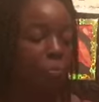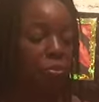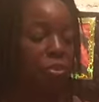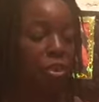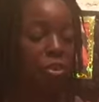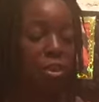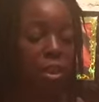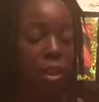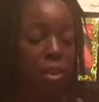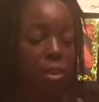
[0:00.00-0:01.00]
Oh, yeah. She
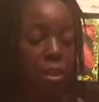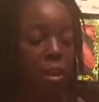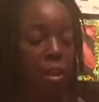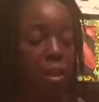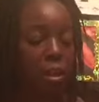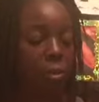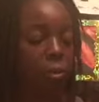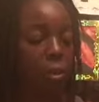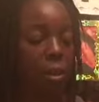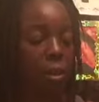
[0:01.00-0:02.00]
has like
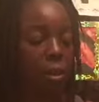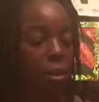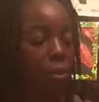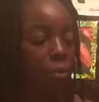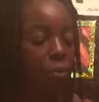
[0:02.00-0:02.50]
one,